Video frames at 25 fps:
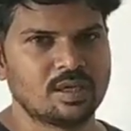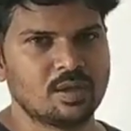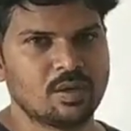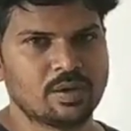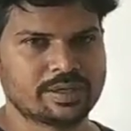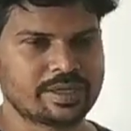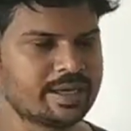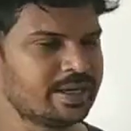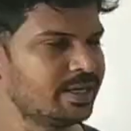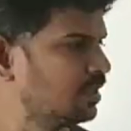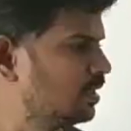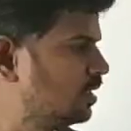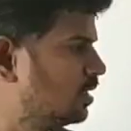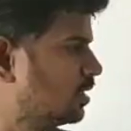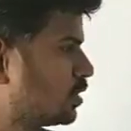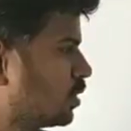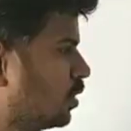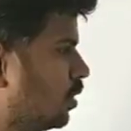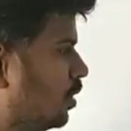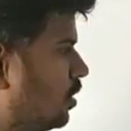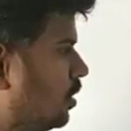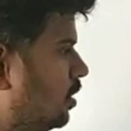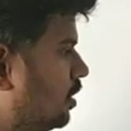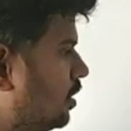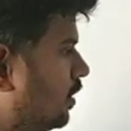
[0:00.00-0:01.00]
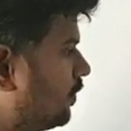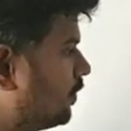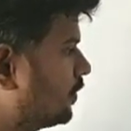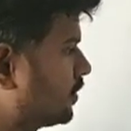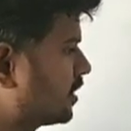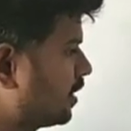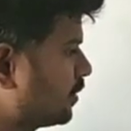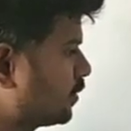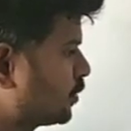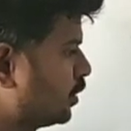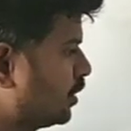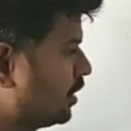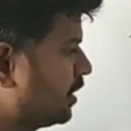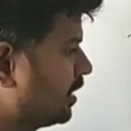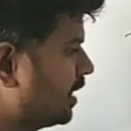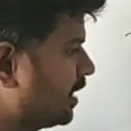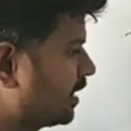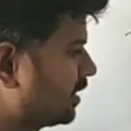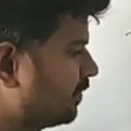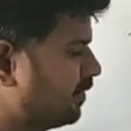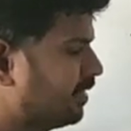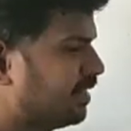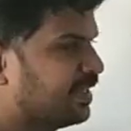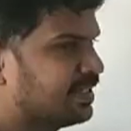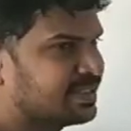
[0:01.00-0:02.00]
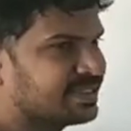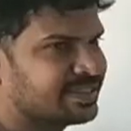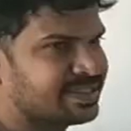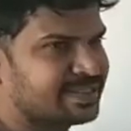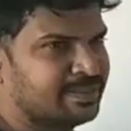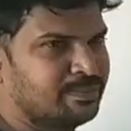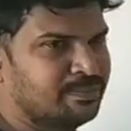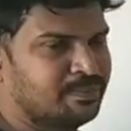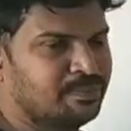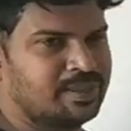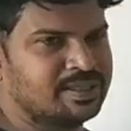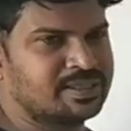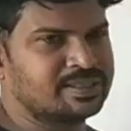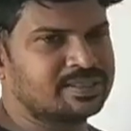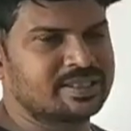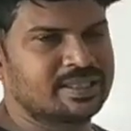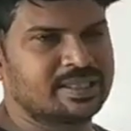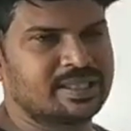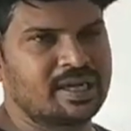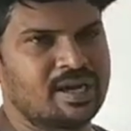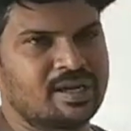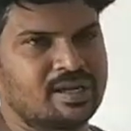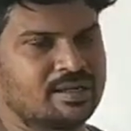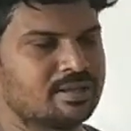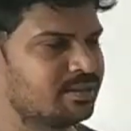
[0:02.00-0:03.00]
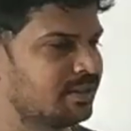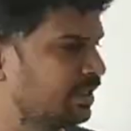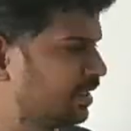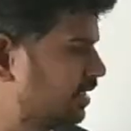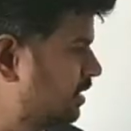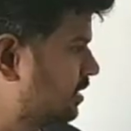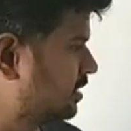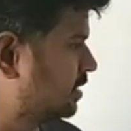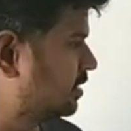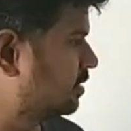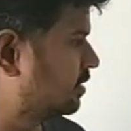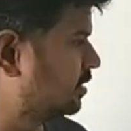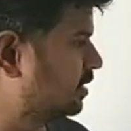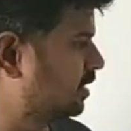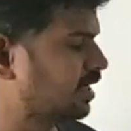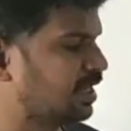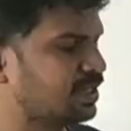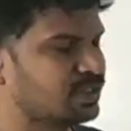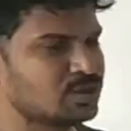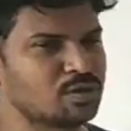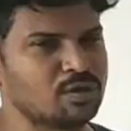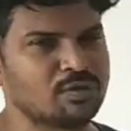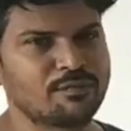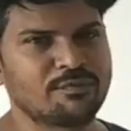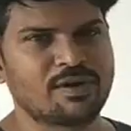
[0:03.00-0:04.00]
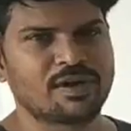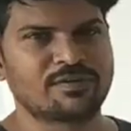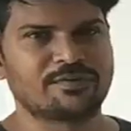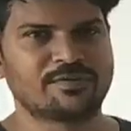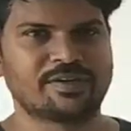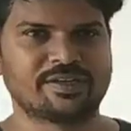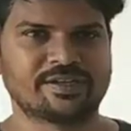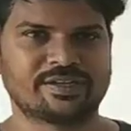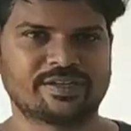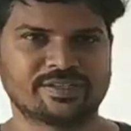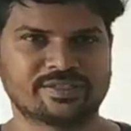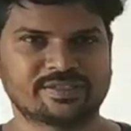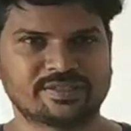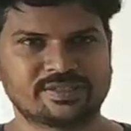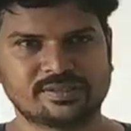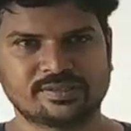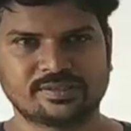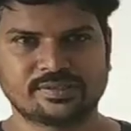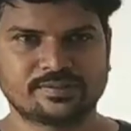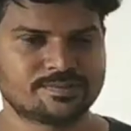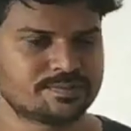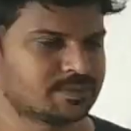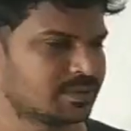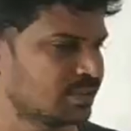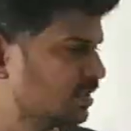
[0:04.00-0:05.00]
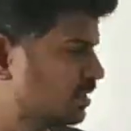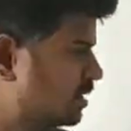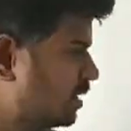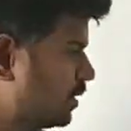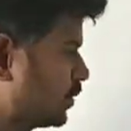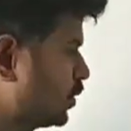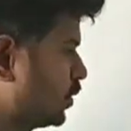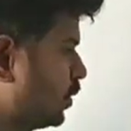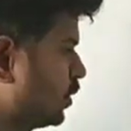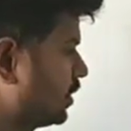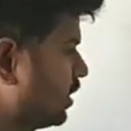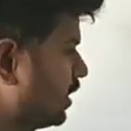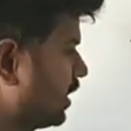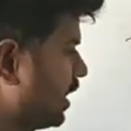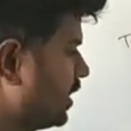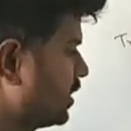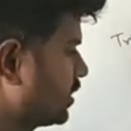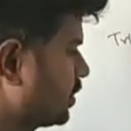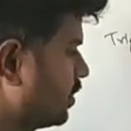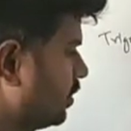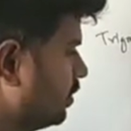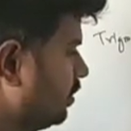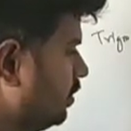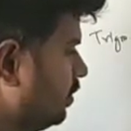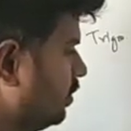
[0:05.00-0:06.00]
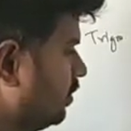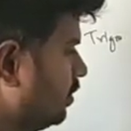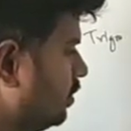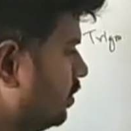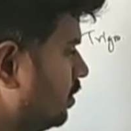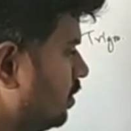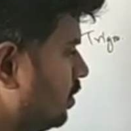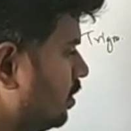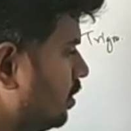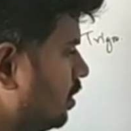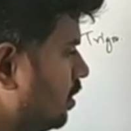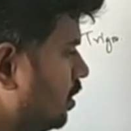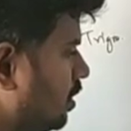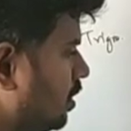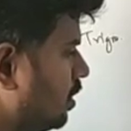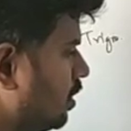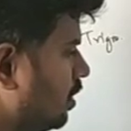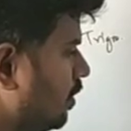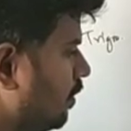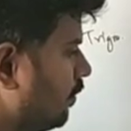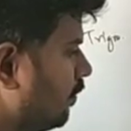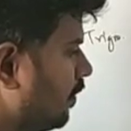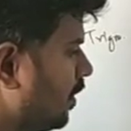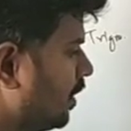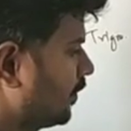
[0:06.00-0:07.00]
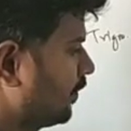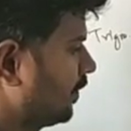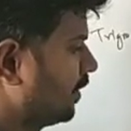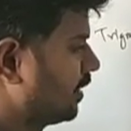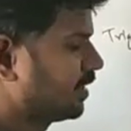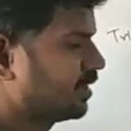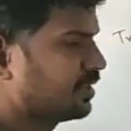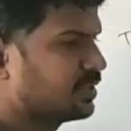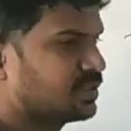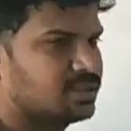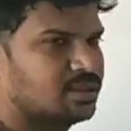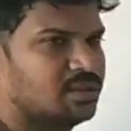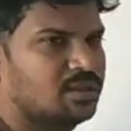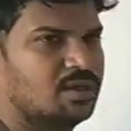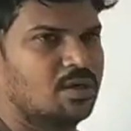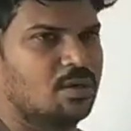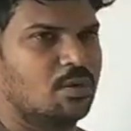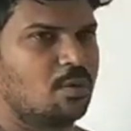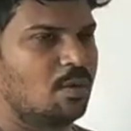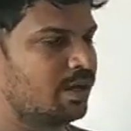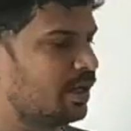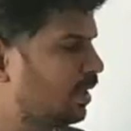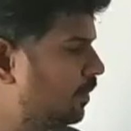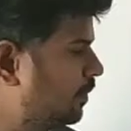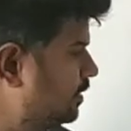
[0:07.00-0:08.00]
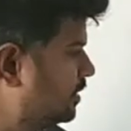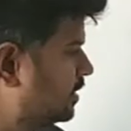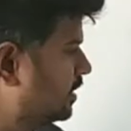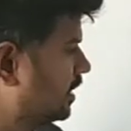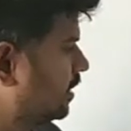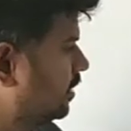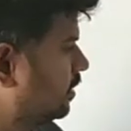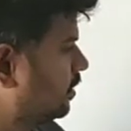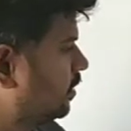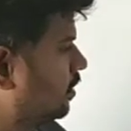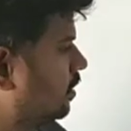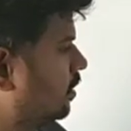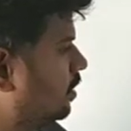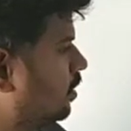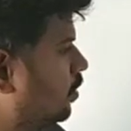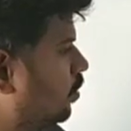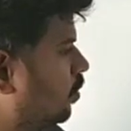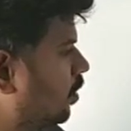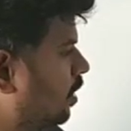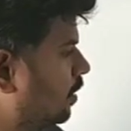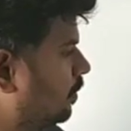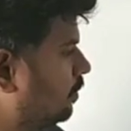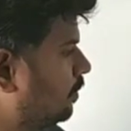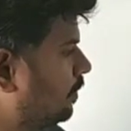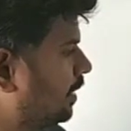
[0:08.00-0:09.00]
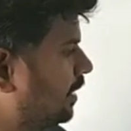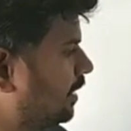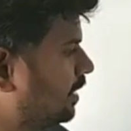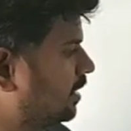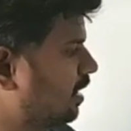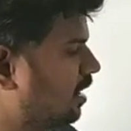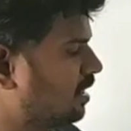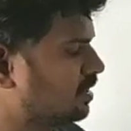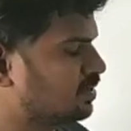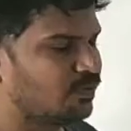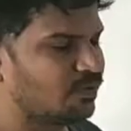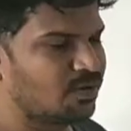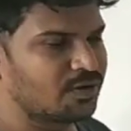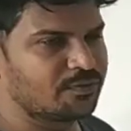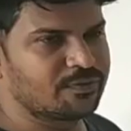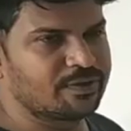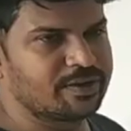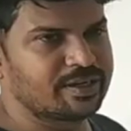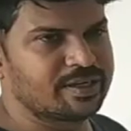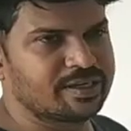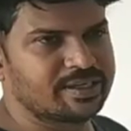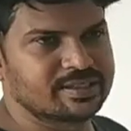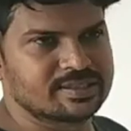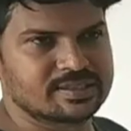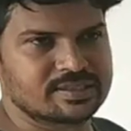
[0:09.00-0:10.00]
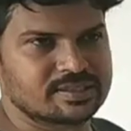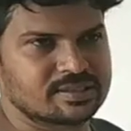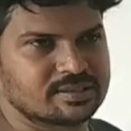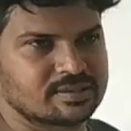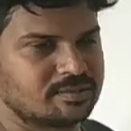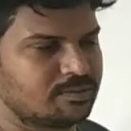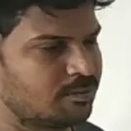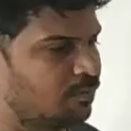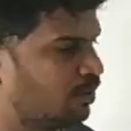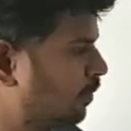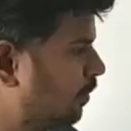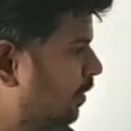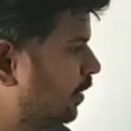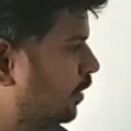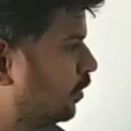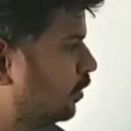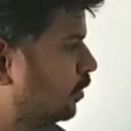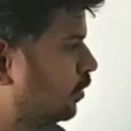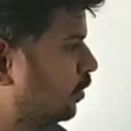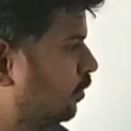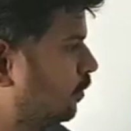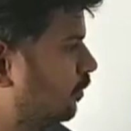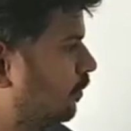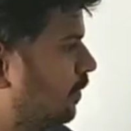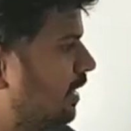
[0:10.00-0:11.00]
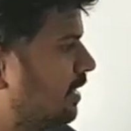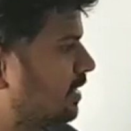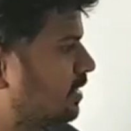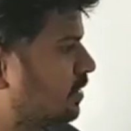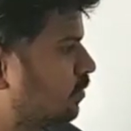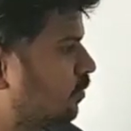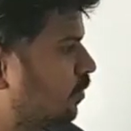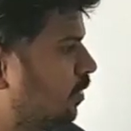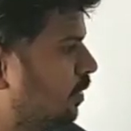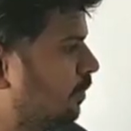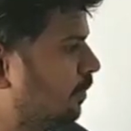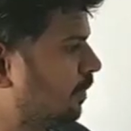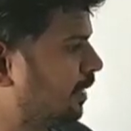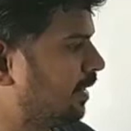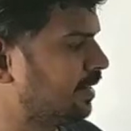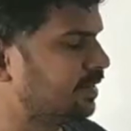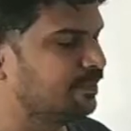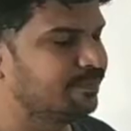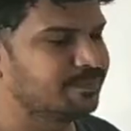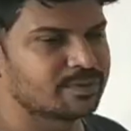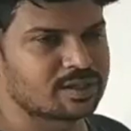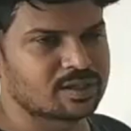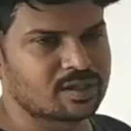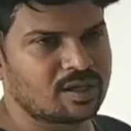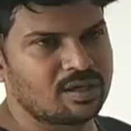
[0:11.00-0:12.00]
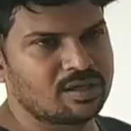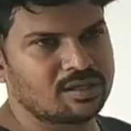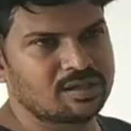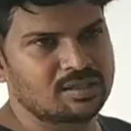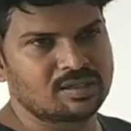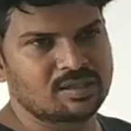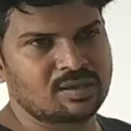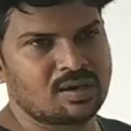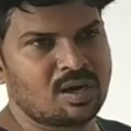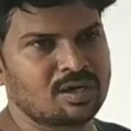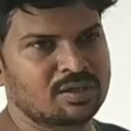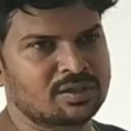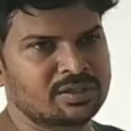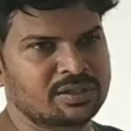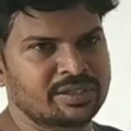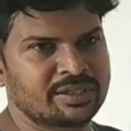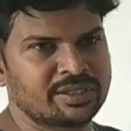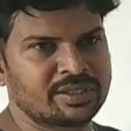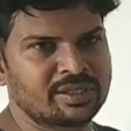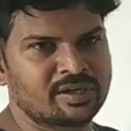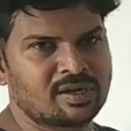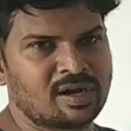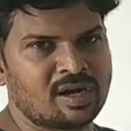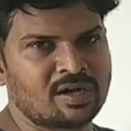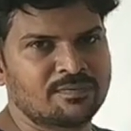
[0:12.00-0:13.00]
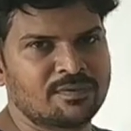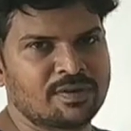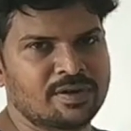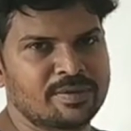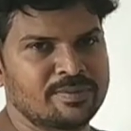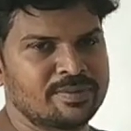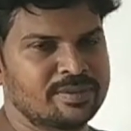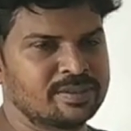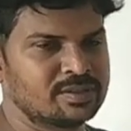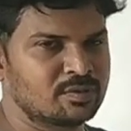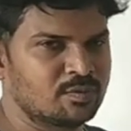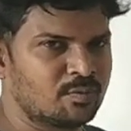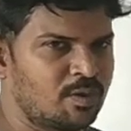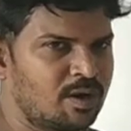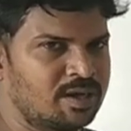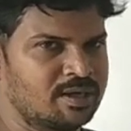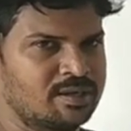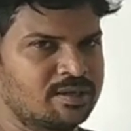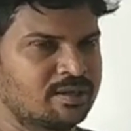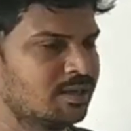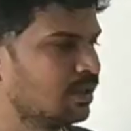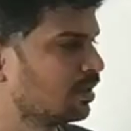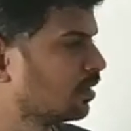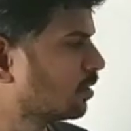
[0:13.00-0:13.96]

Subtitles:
Okay, so to substitute here, very simplest theta, that is theta is equal to 45 degrees. Substitute theta is equal to 45 degrees. What happens here? 1 by cos 45 degrees, 1 by root 2 plus 1 by cot theta, cot 45 is 1.